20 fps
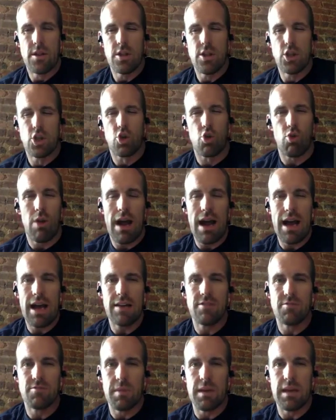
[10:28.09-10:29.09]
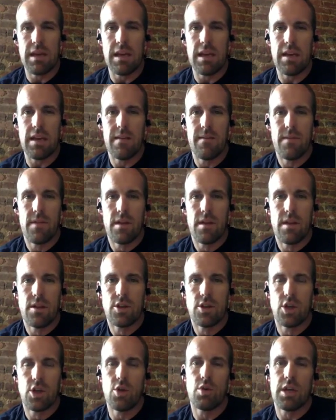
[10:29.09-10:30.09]
drives me
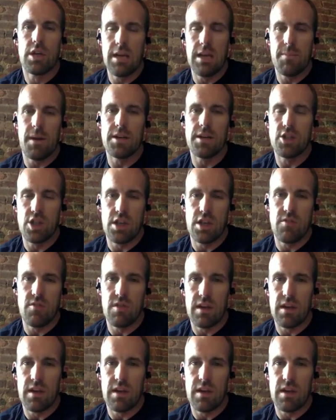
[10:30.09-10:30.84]
to keep achieving.